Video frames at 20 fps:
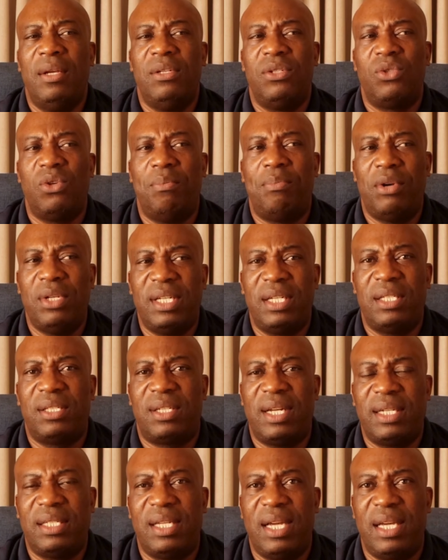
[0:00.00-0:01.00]
So project
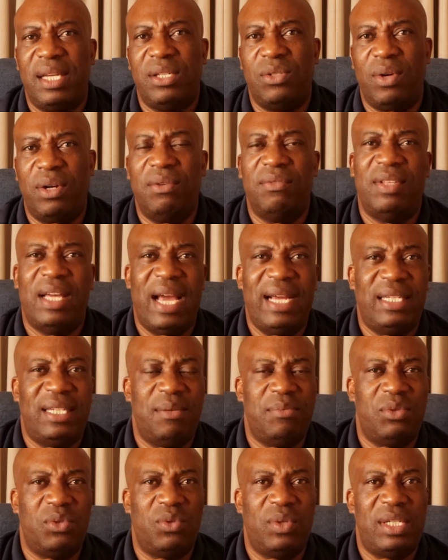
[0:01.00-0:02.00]
structure is one of the
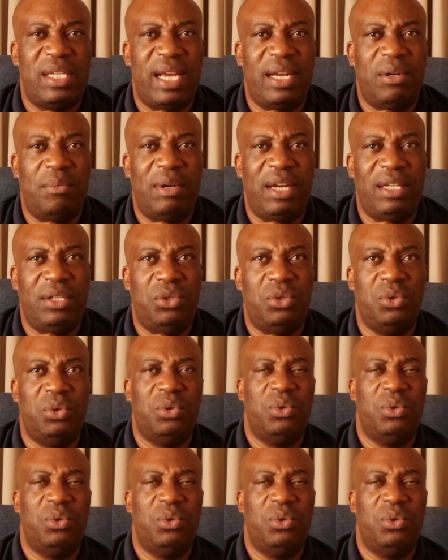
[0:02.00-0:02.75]
items which I normally do,